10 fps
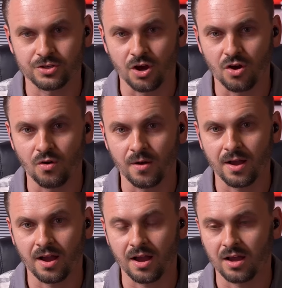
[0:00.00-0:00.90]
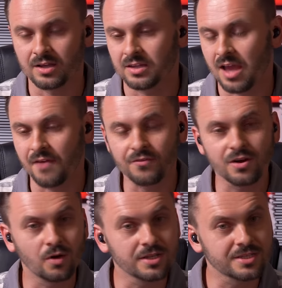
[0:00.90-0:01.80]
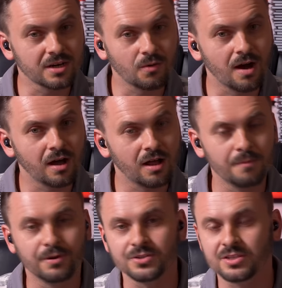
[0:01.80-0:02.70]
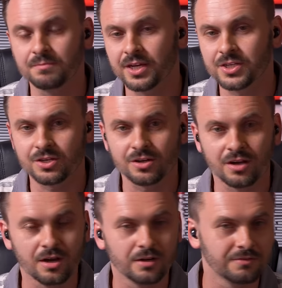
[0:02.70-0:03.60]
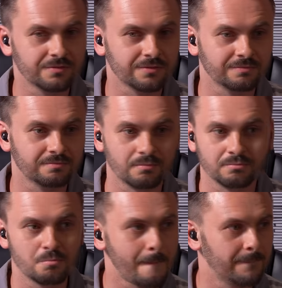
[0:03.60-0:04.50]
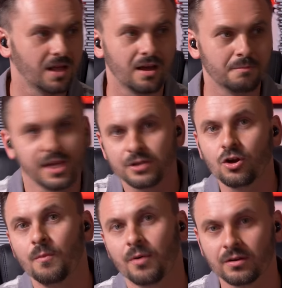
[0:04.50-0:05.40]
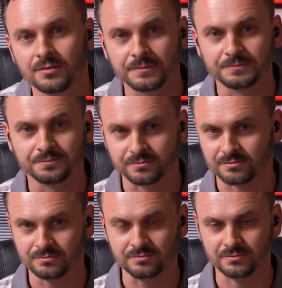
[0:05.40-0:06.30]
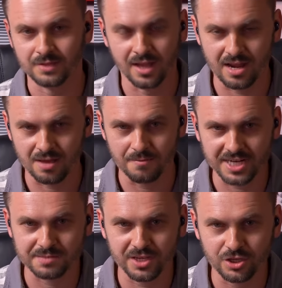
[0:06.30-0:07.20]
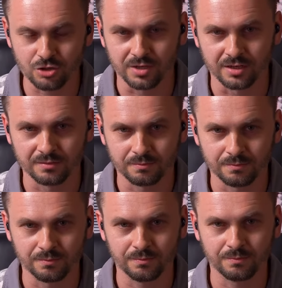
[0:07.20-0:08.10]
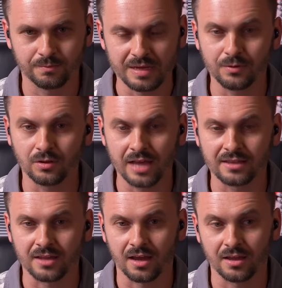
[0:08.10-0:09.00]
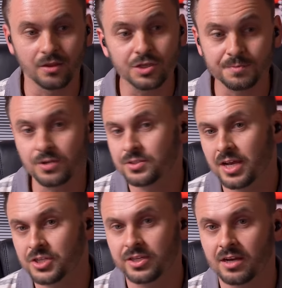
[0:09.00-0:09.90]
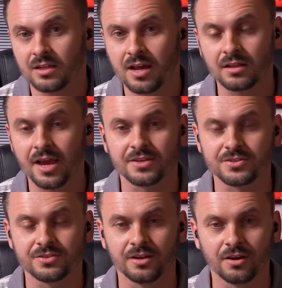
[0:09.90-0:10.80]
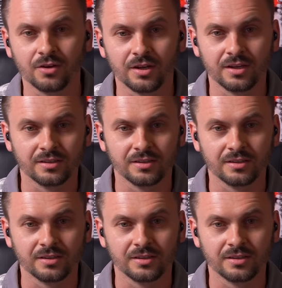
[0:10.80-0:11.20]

So every once in a while, I'll post a picture of uh, me and Cooper. And it makes me human. People like that. And those posts actually get a lot of likes, you know?